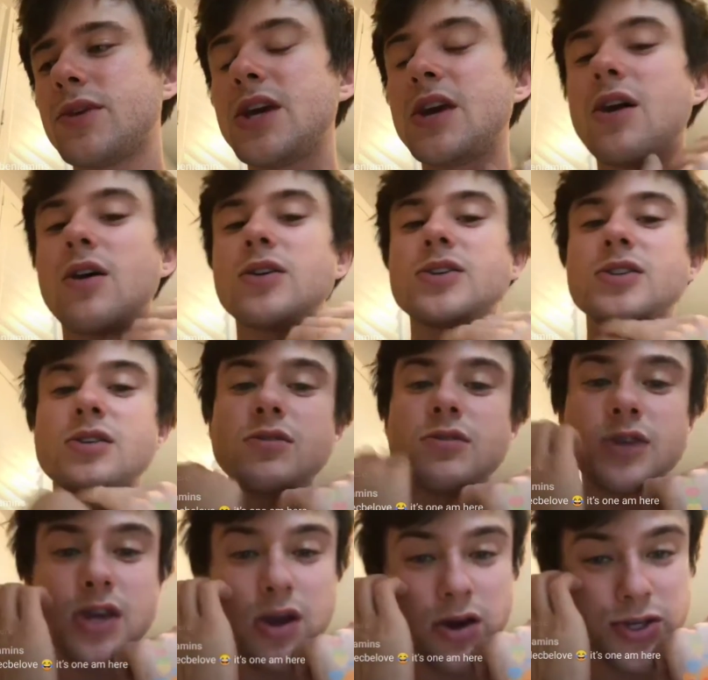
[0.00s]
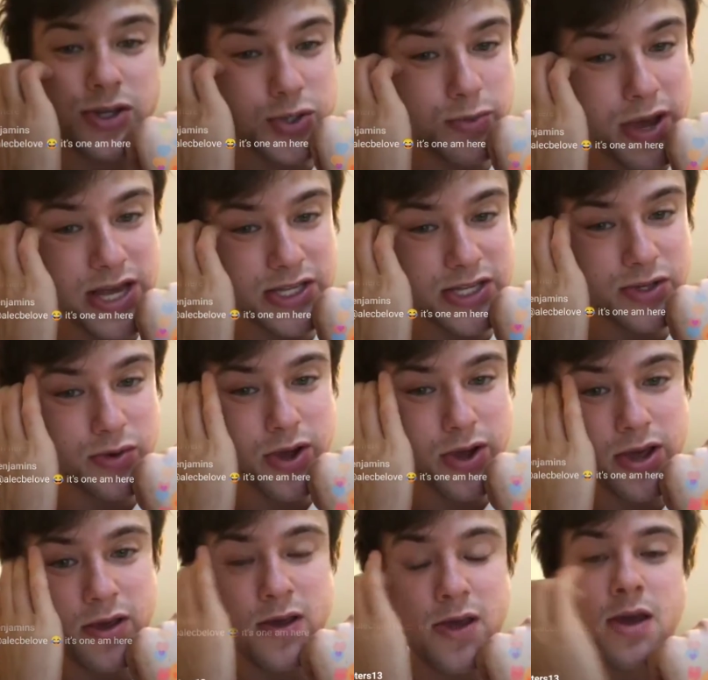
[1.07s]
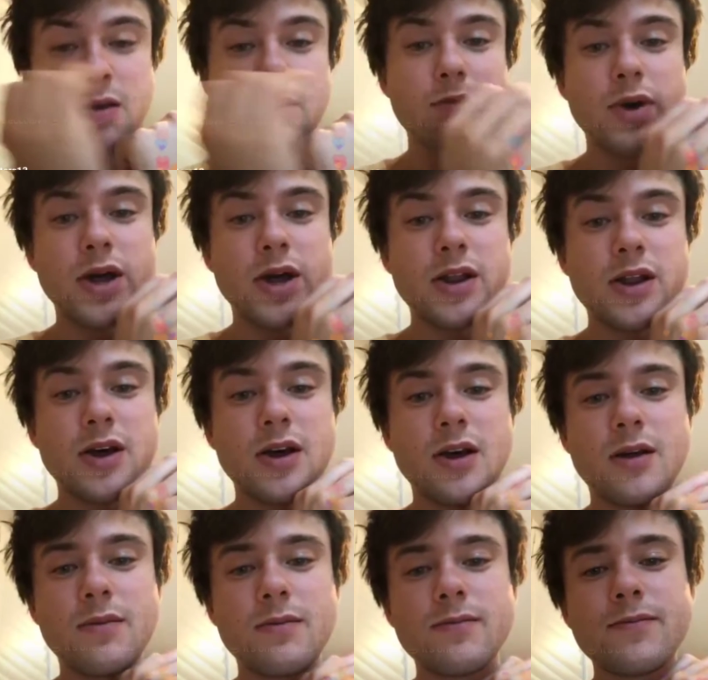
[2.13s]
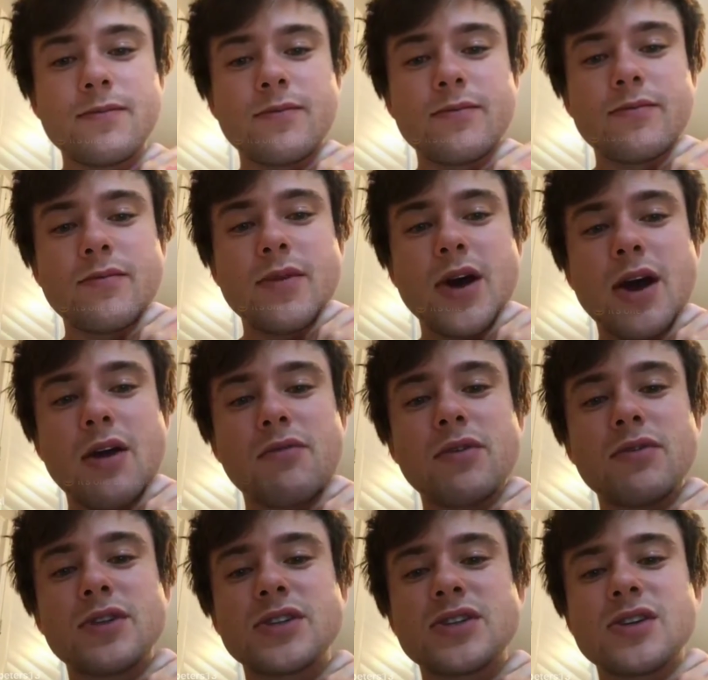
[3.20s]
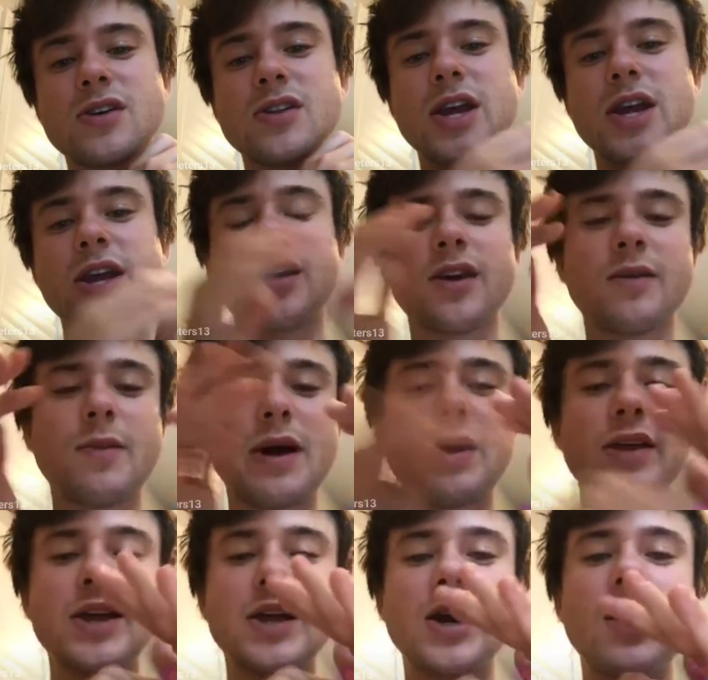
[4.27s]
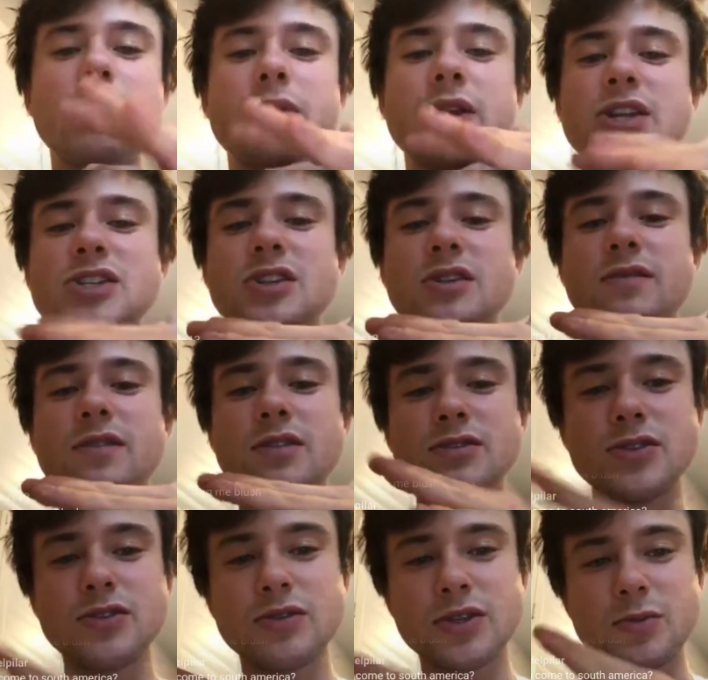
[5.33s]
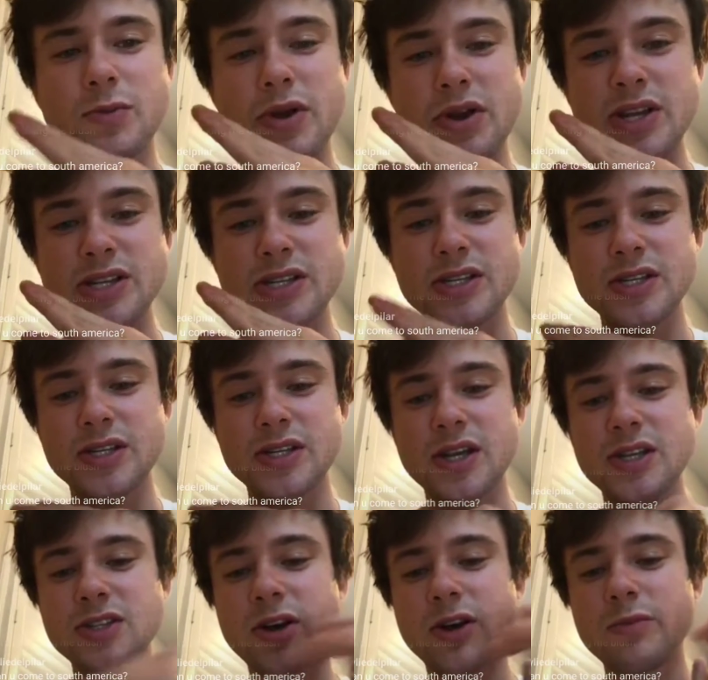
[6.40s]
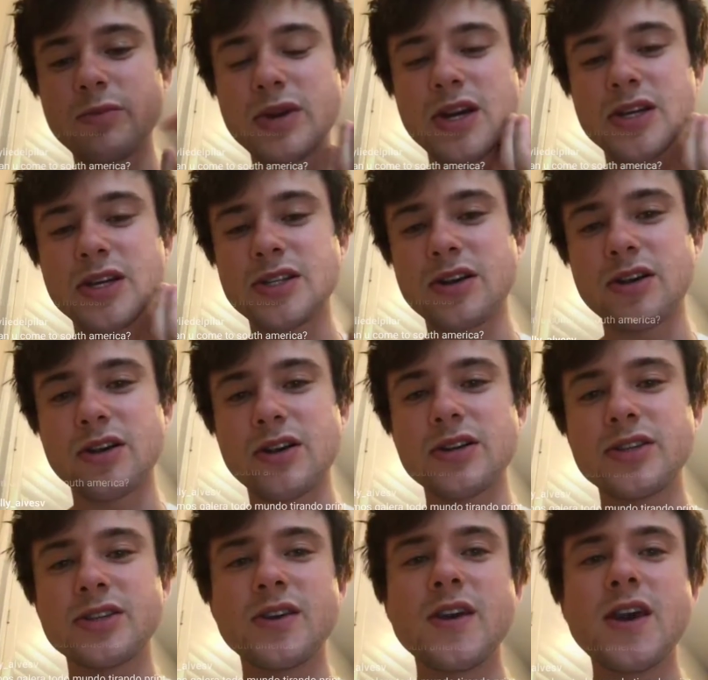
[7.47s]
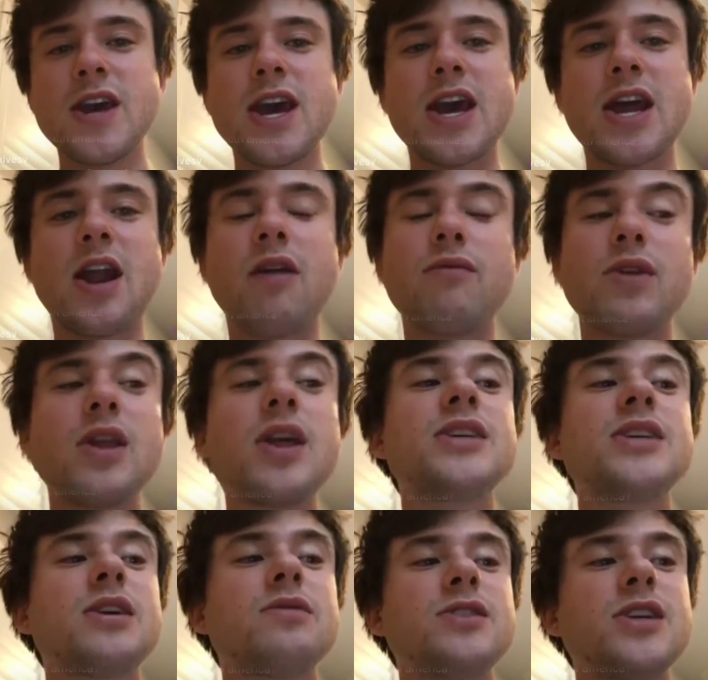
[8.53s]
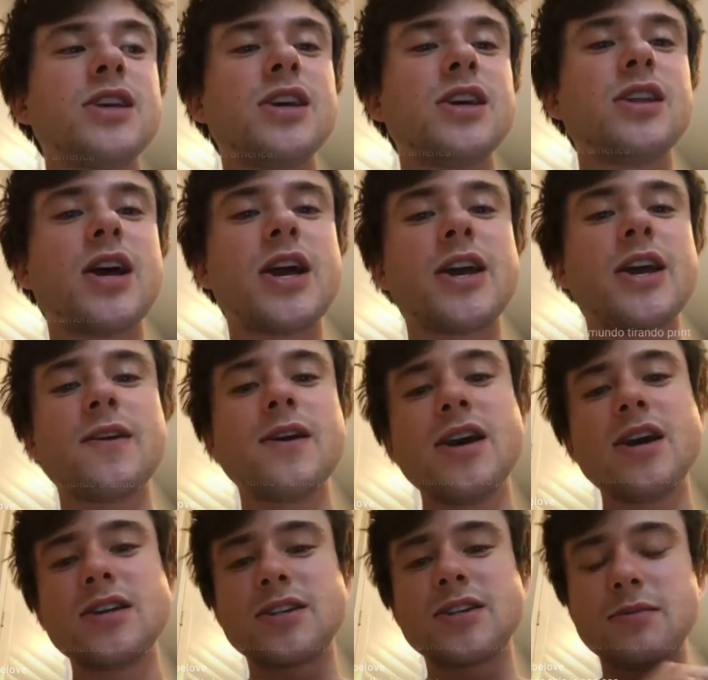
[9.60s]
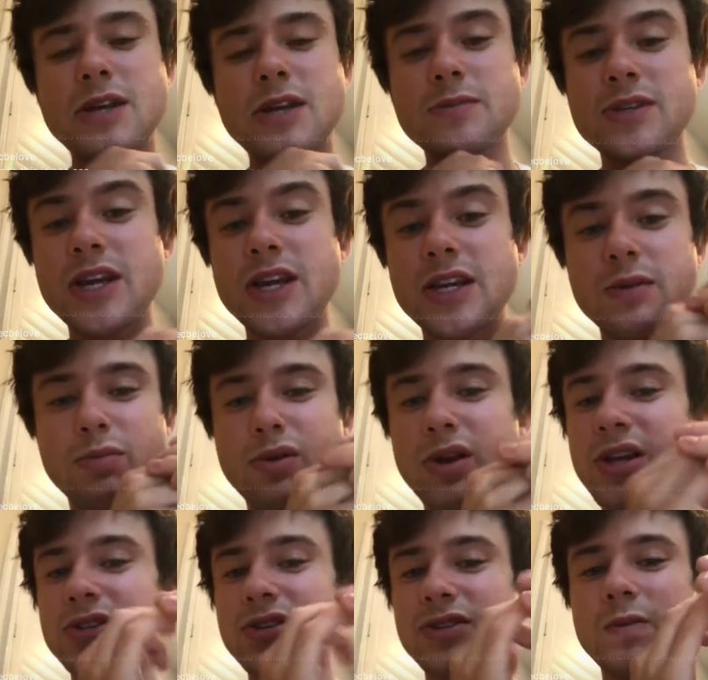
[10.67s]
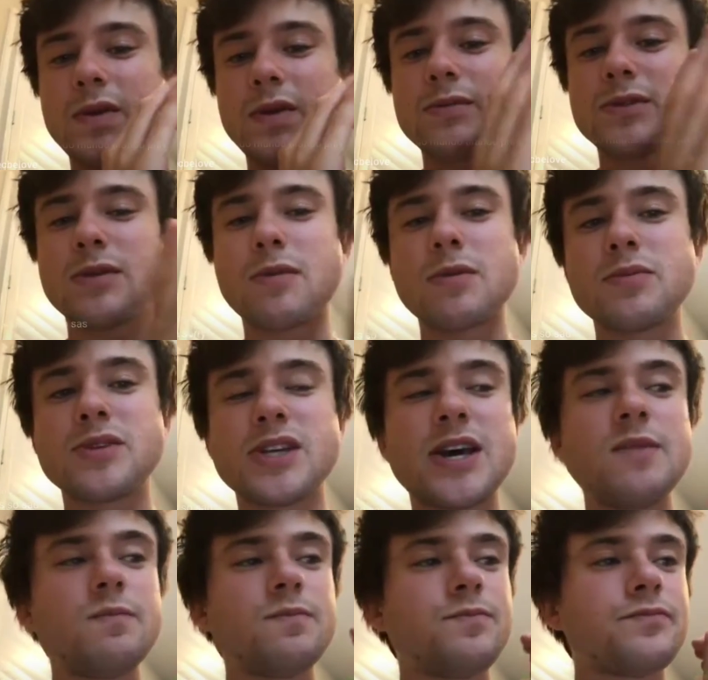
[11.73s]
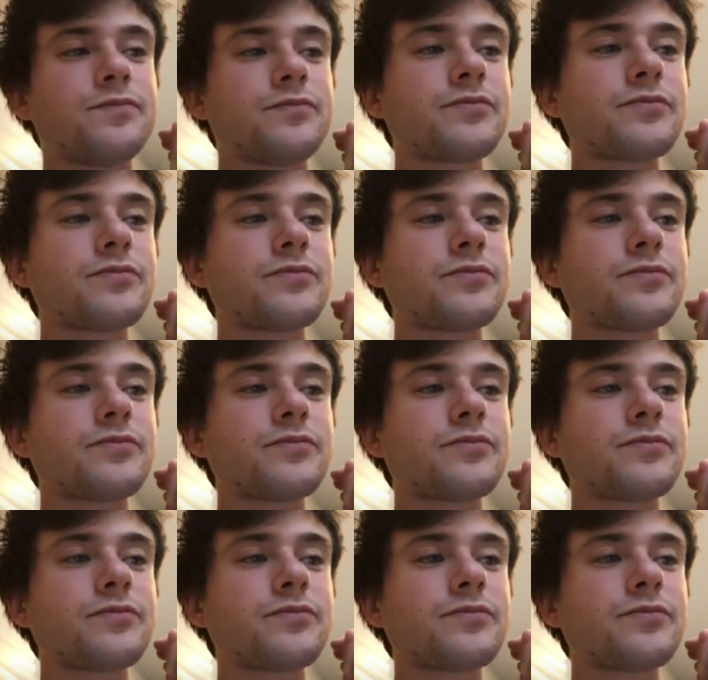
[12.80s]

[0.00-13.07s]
he also passed away, but I wrote this song like about like a combination of those two experiences, and it's called Because It Hurts. And I realized I was thinking like sometimes I get depressed or sometimes I'm upset,